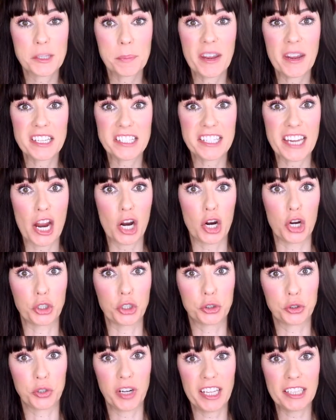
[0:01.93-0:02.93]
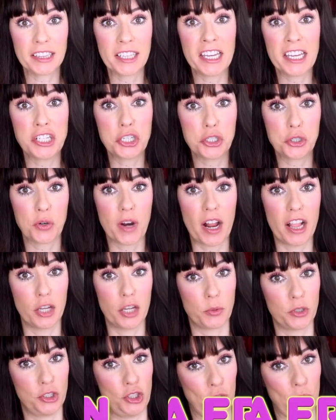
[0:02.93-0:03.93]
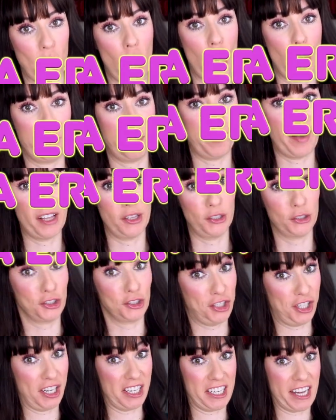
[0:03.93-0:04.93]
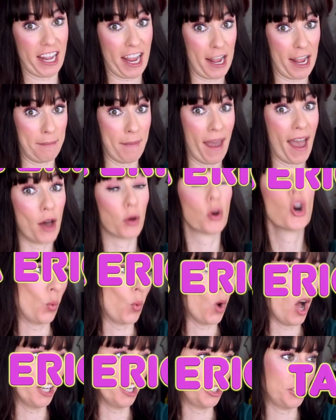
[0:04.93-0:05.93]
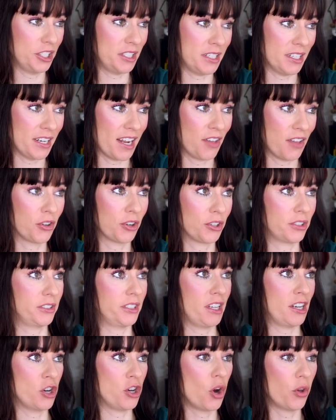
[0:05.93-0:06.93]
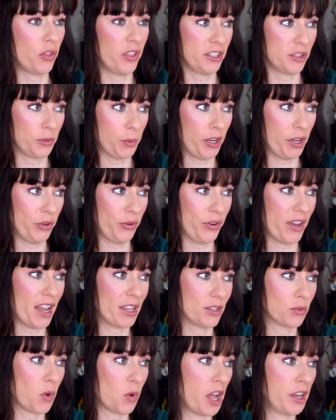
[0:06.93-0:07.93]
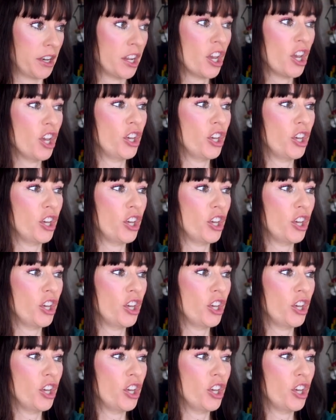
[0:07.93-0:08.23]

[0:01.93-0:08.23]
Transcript: me, Tara Greenland. A trailer with Gerard Butler just came out. Watch it together because I know that's what you guys want.